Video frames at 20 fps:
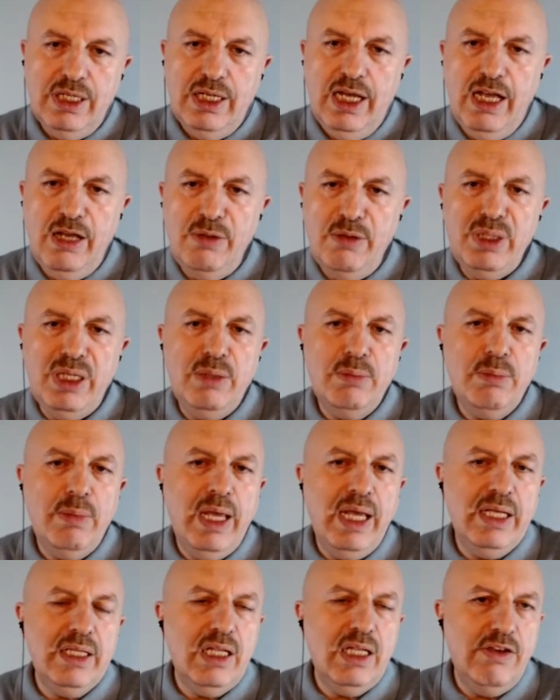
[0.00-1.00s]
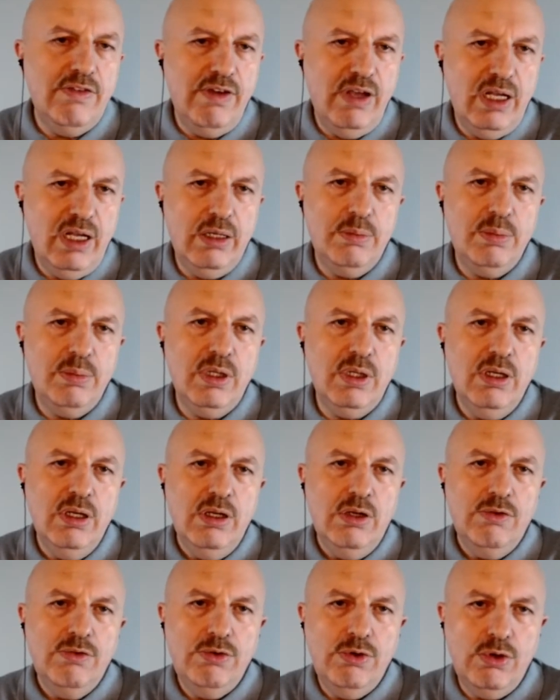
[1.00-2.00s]
and been made available
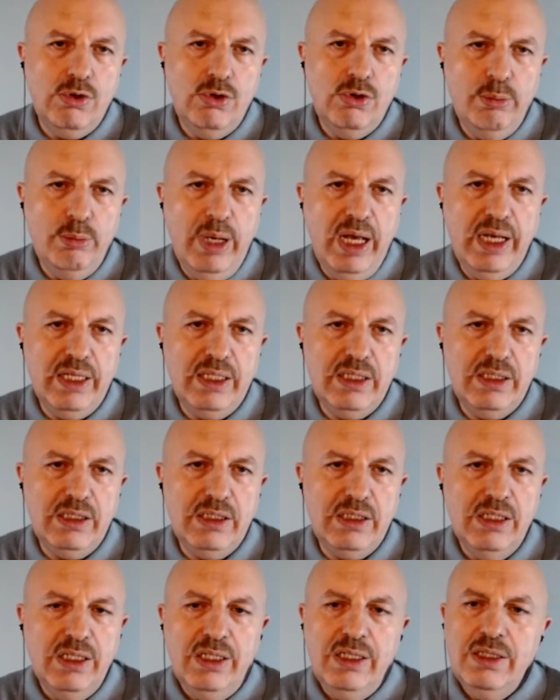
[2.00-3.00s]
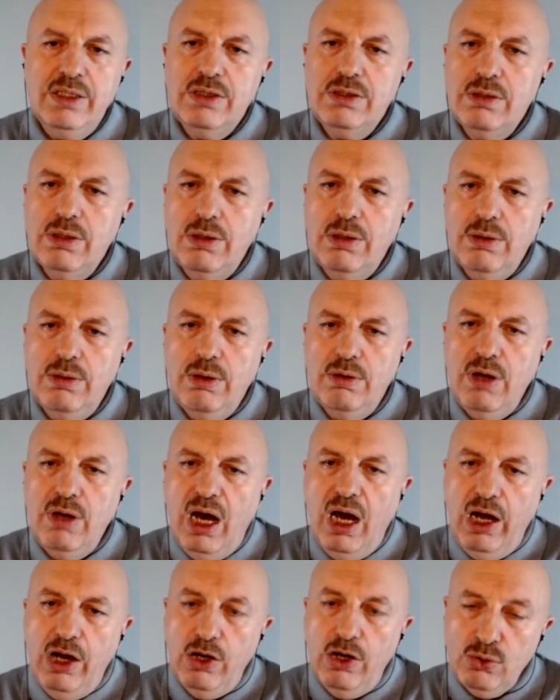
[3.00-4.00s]
for humanity. So
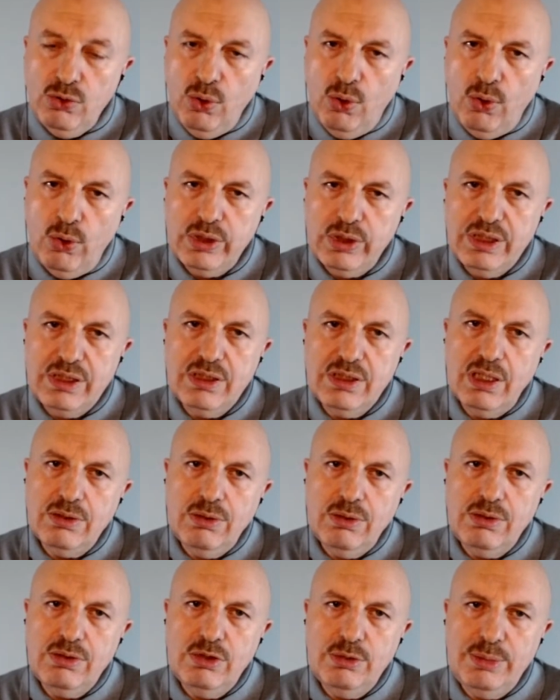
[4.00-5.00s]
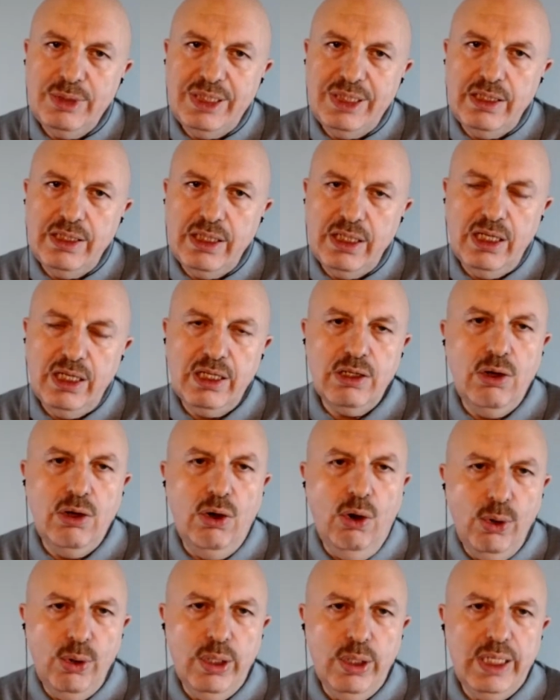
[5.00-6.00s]
our talk is not going to be dealing
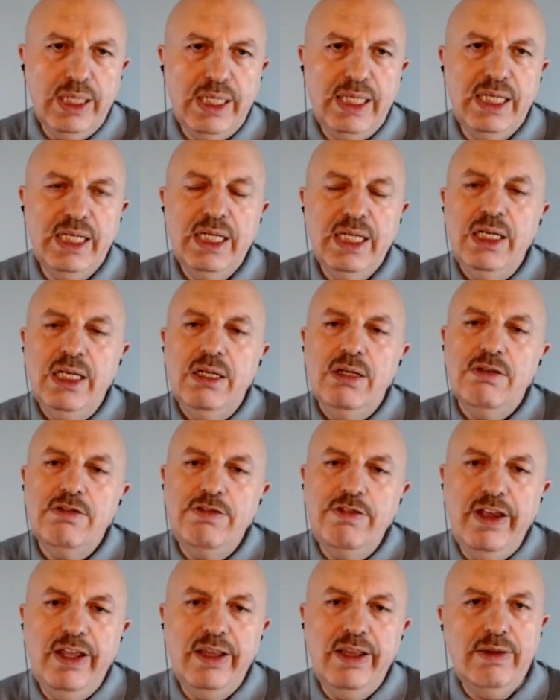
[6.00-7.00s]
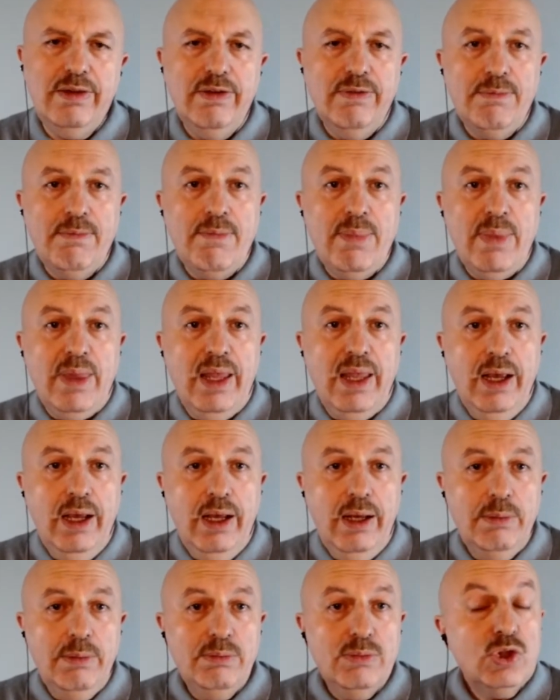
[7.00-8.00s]
only with
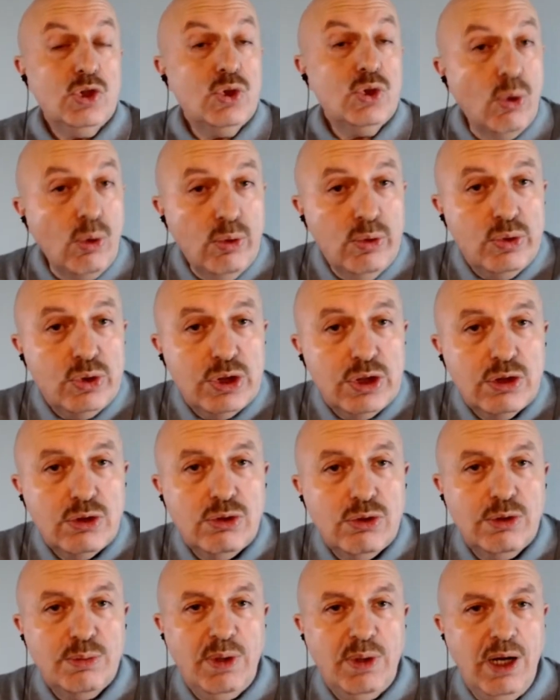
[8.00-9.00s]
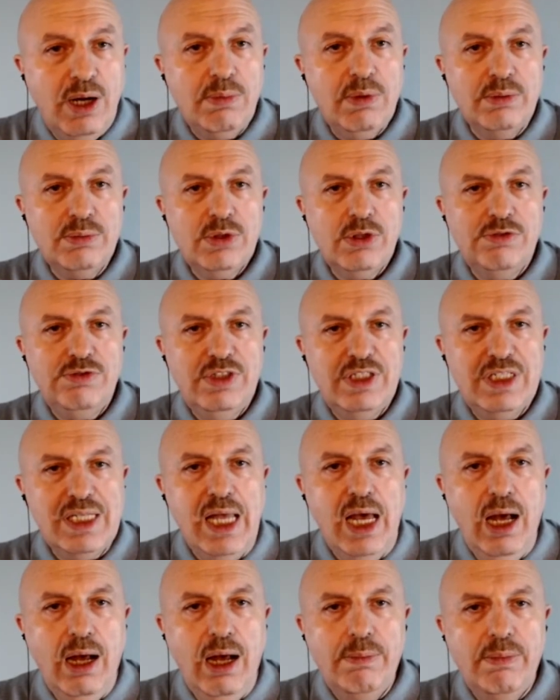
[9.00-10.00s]
solutions to the problems of
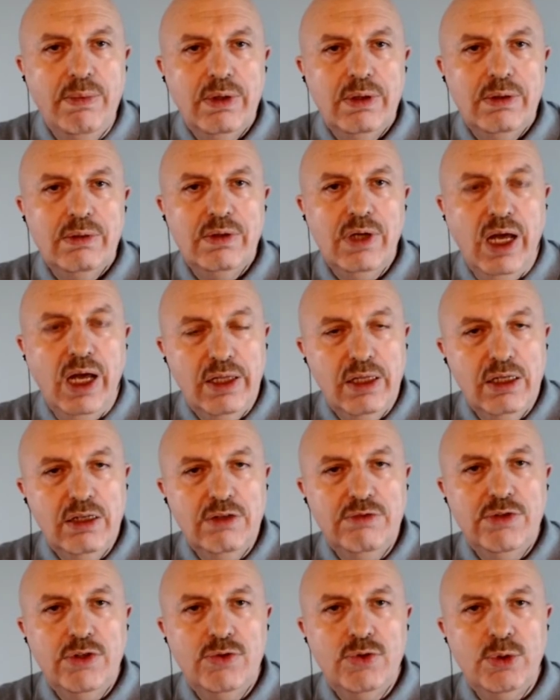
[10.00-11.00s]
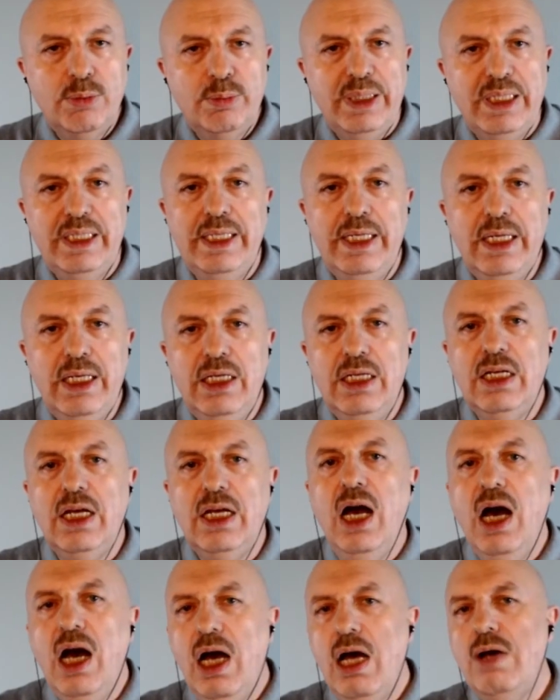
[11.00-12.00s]
Islam. Rather, we will be dealing
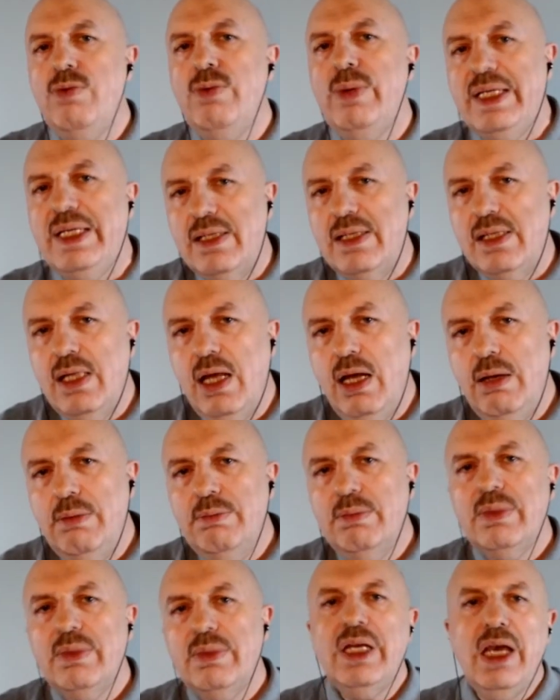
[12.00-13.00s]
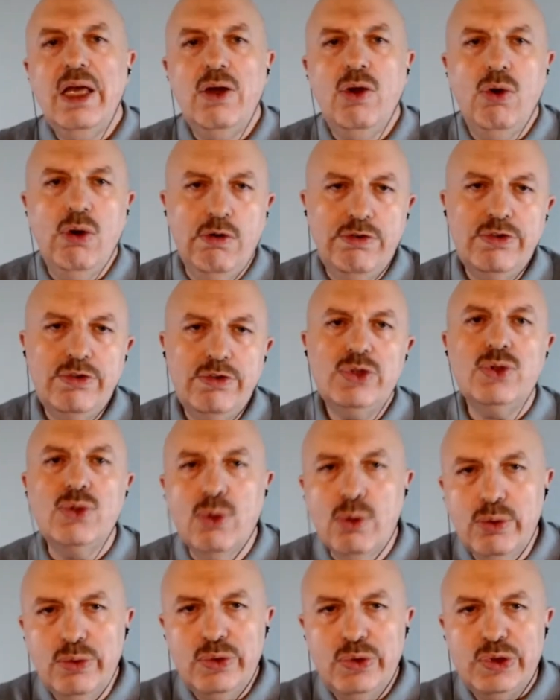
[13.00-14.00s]
how Islam can offer
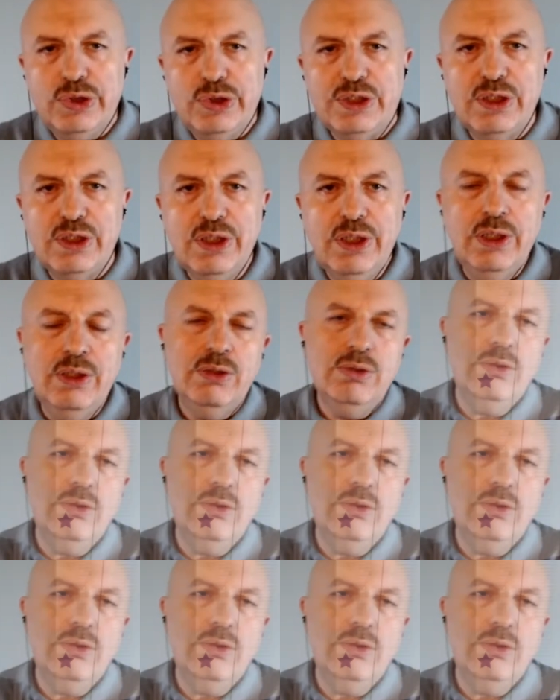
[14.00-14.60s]
solutions to